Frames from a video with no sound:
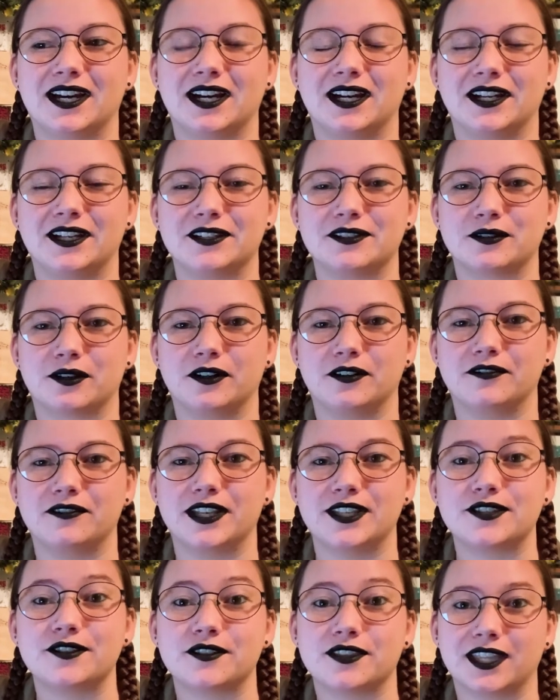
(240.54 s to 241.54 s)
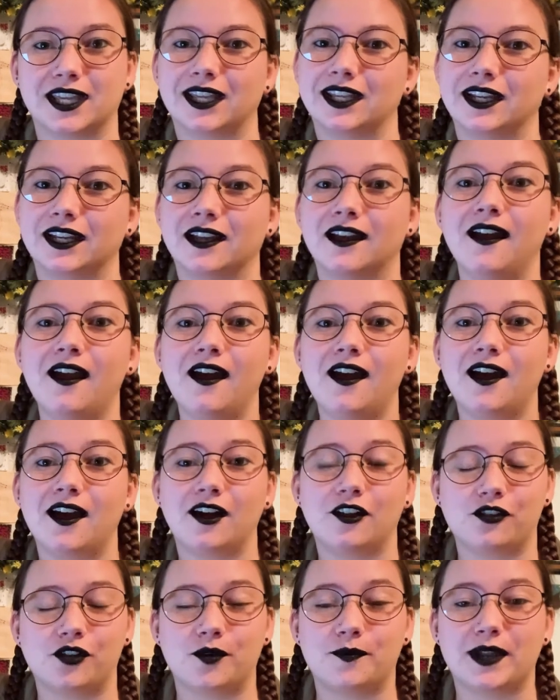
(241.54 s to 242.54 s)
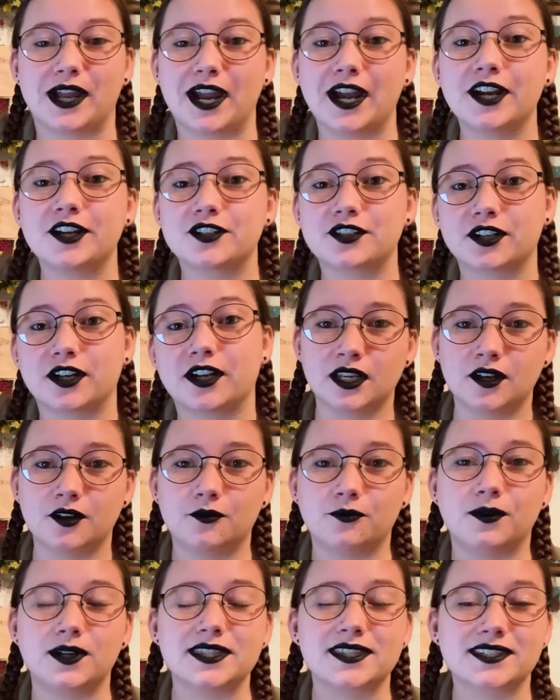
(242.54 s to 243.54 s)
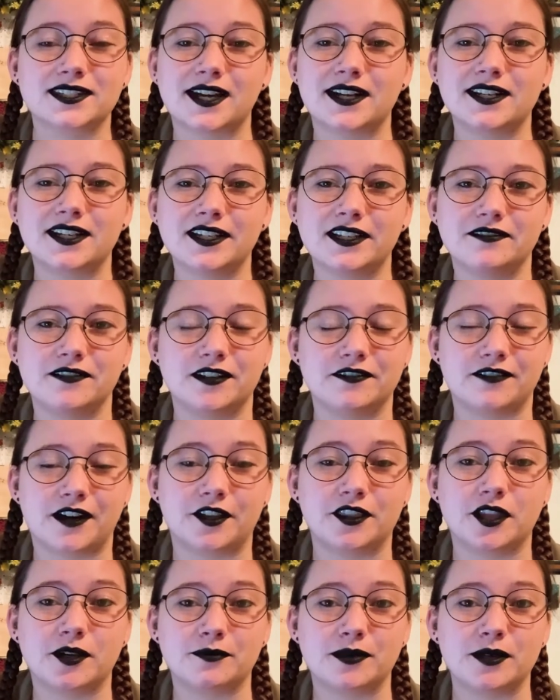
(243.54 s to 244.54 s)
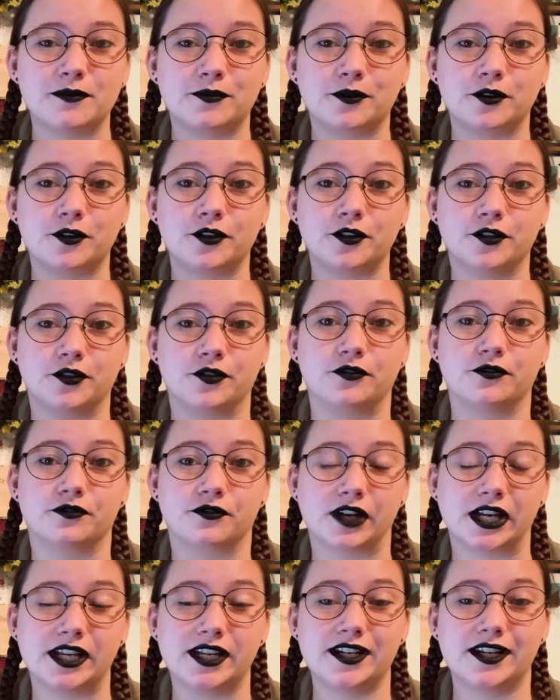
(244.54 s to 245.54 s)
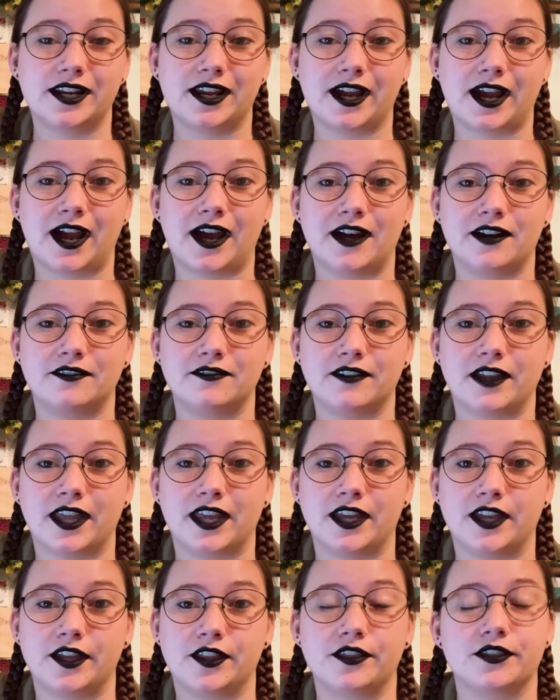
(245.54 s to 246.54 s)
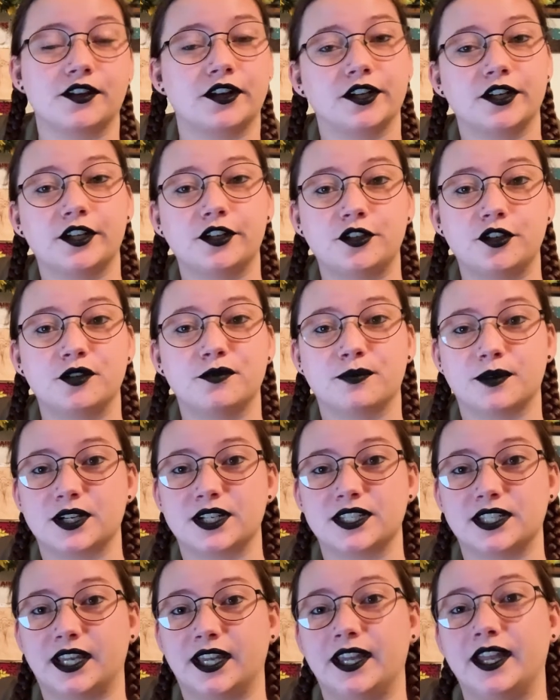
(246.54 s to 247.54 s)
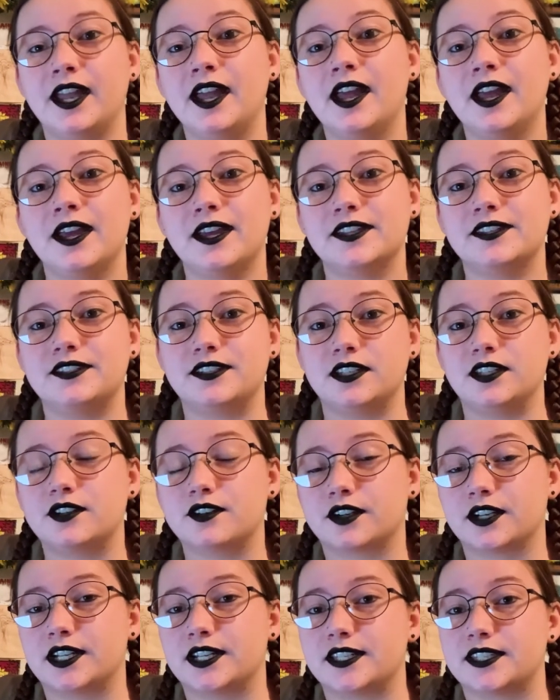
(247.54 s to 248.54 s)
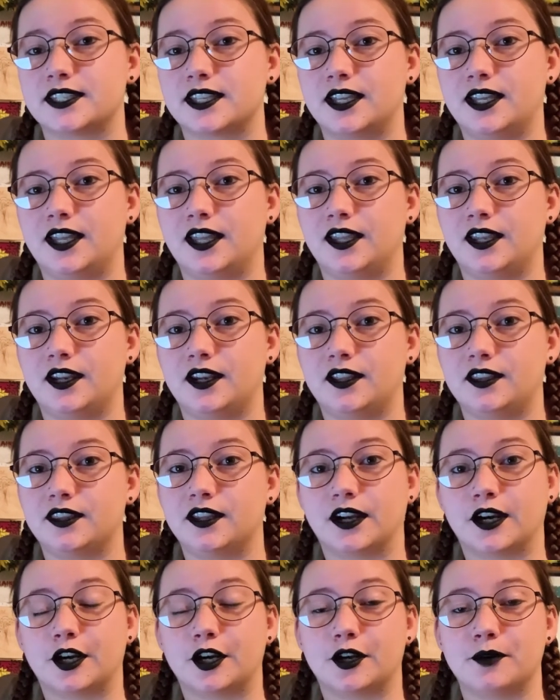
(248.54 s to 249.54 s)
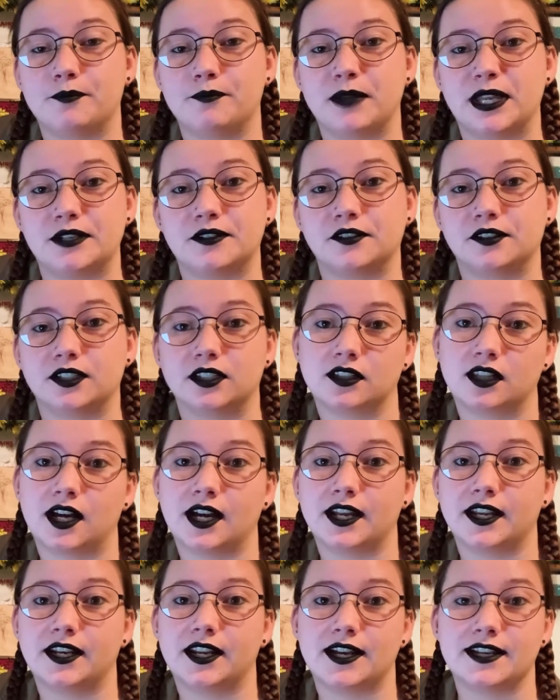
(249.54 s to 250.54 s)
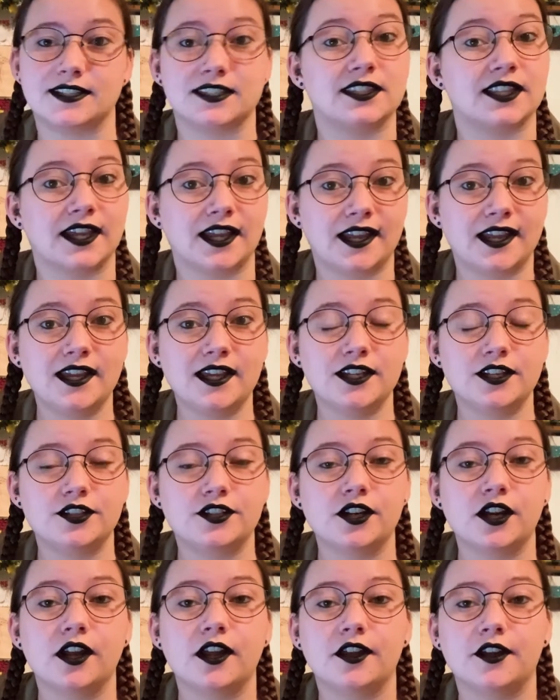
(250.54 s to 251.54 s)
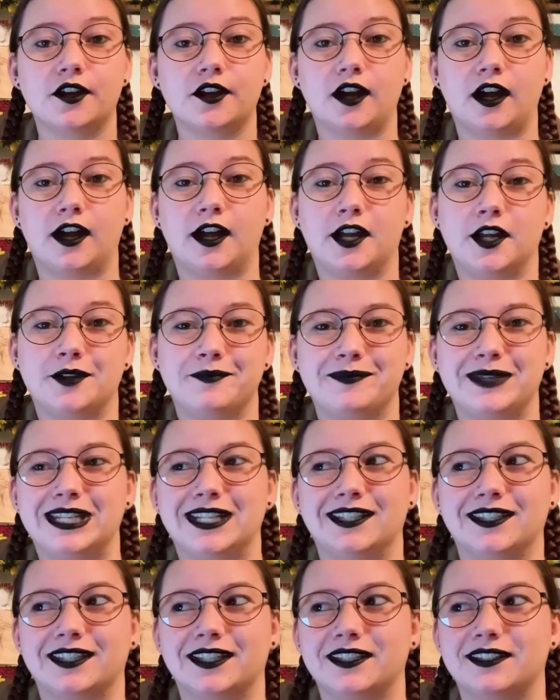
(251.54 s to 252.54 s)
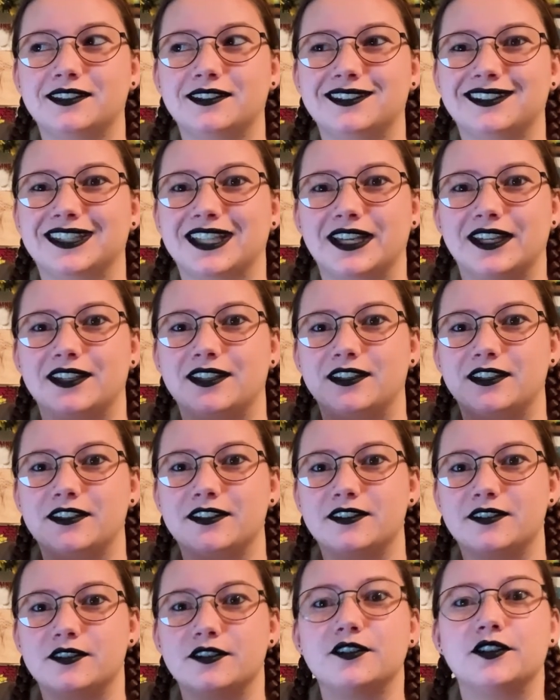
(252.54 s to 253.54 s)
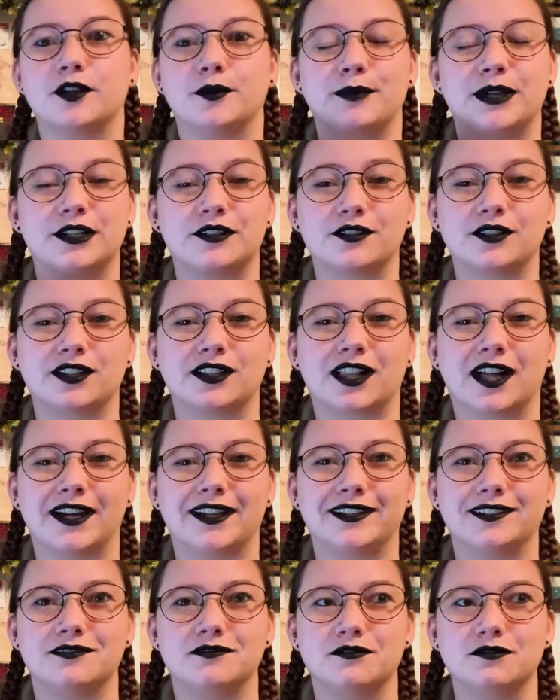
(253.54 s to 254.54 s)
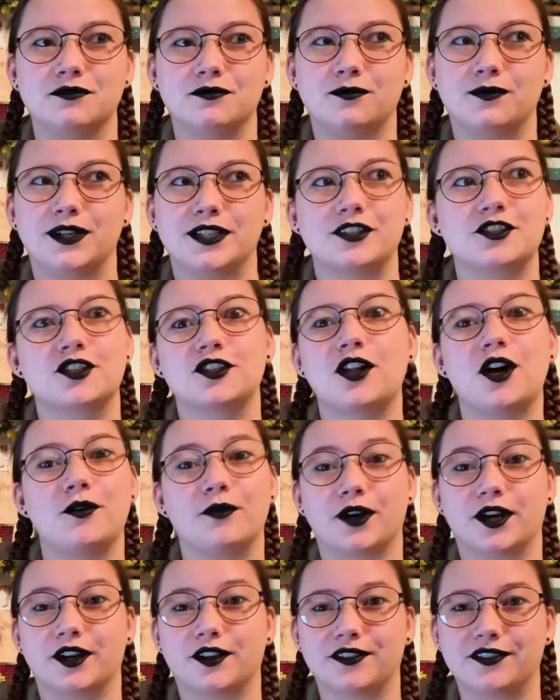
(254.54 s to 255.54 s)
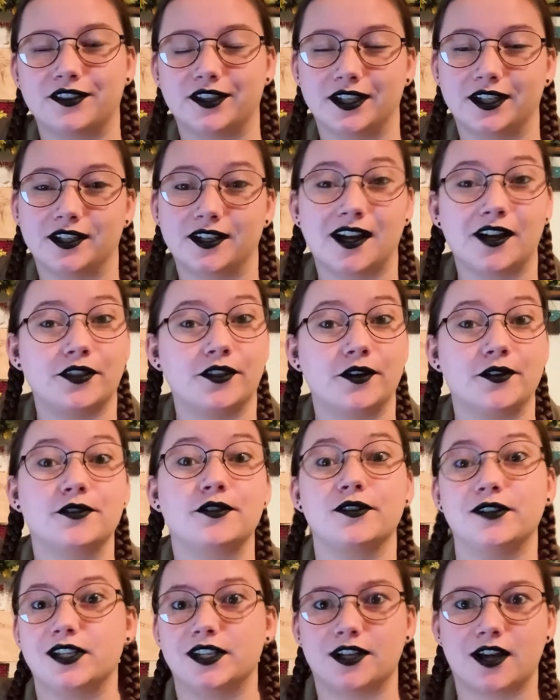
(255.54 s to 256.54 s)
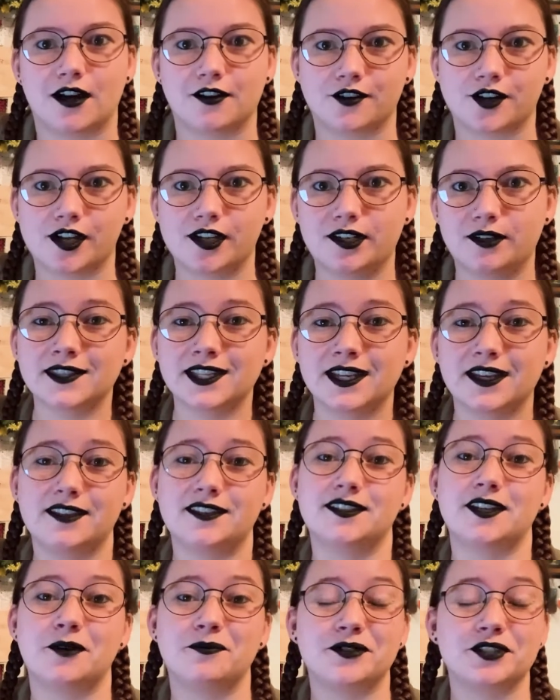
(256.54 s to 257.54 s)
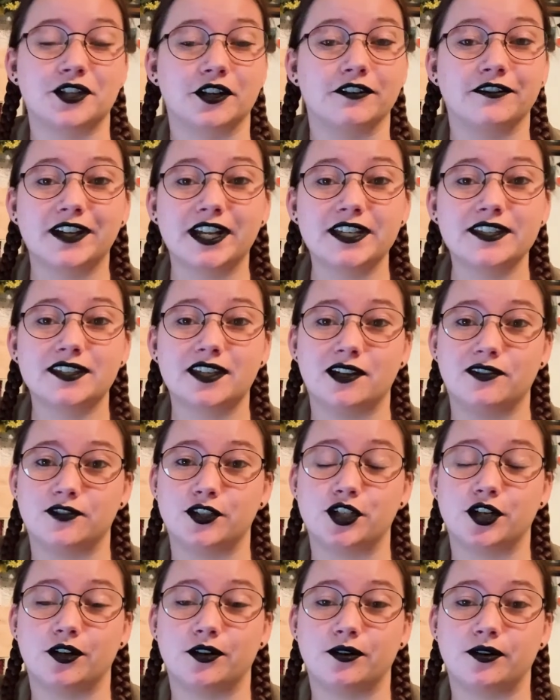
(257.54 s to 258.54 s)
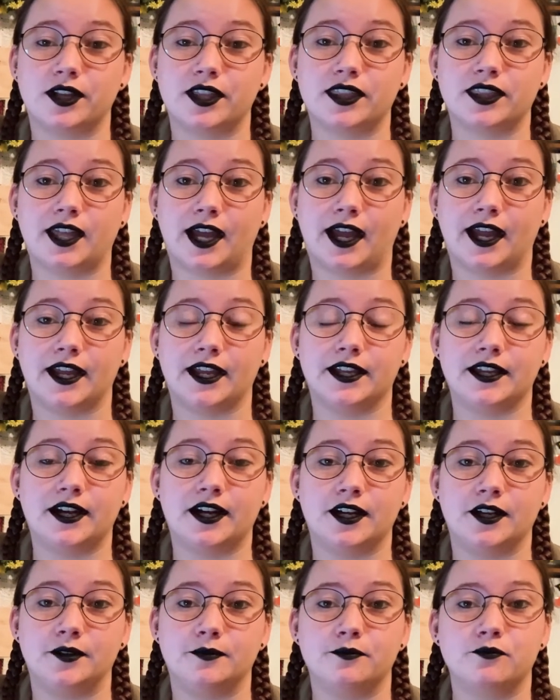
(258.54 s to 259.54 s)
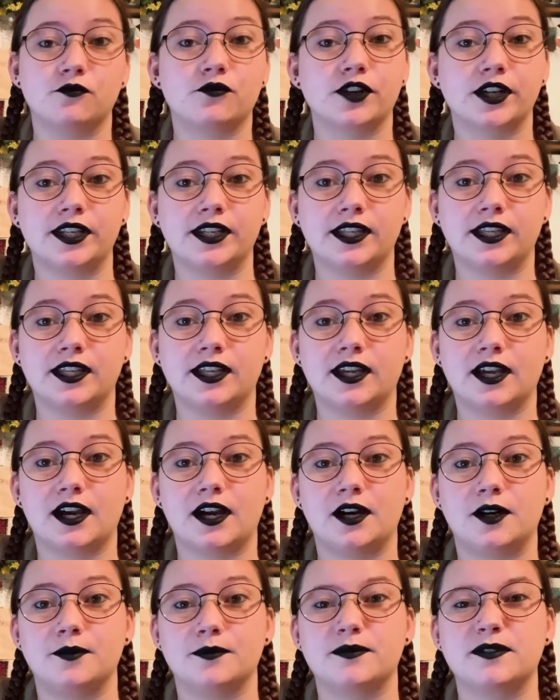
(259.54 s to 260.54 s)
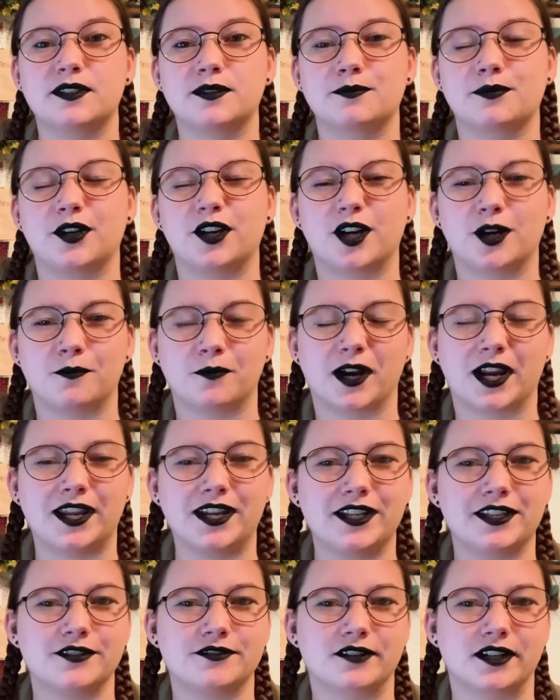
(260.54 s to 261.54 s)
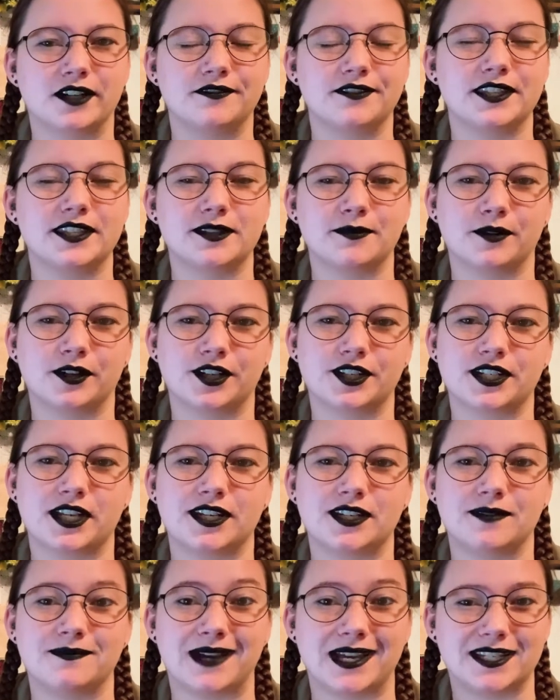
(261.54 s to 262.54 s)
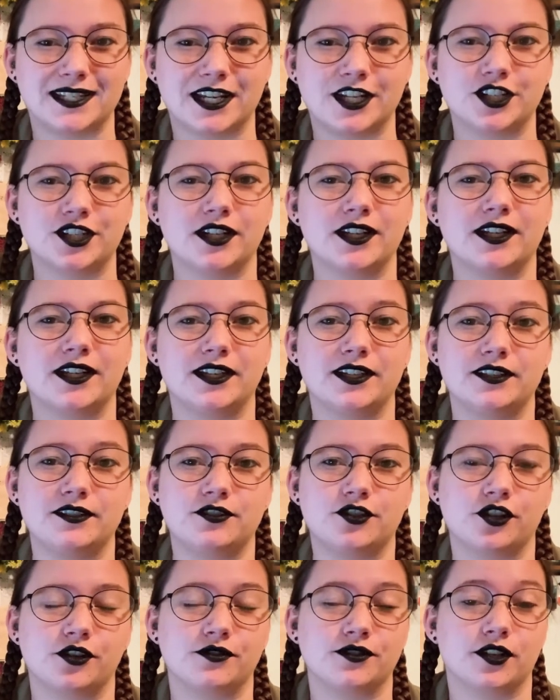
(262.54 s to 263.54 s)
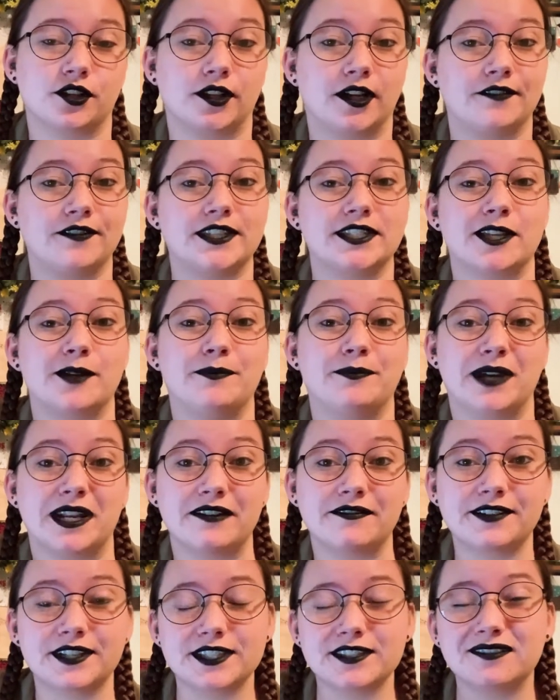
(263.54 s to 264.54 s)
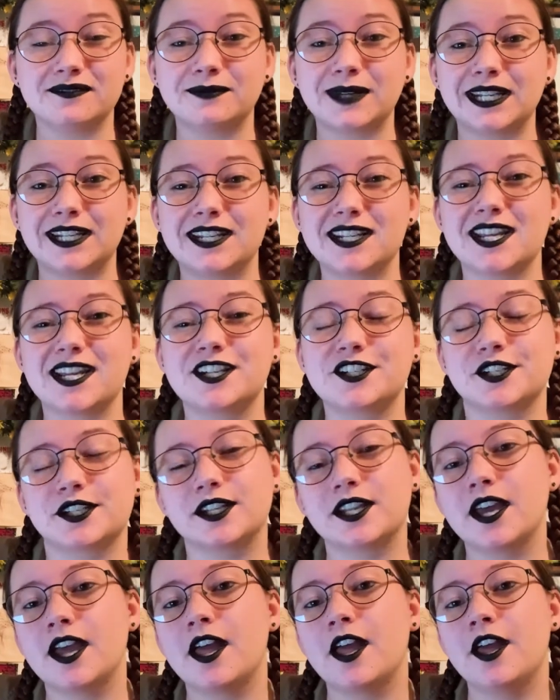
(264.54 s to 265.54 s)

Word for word: uh, sort of gets you thinking a little bit extra one study even found that people who read have a 32% decrease in their mental decline as they age uh, meaning that they their mental decline was slower than those who did not read. Some surveys have showed that um, reading helps put our brain in sort of the similar state to meditation. It shows a lot of the same benefits of meditation.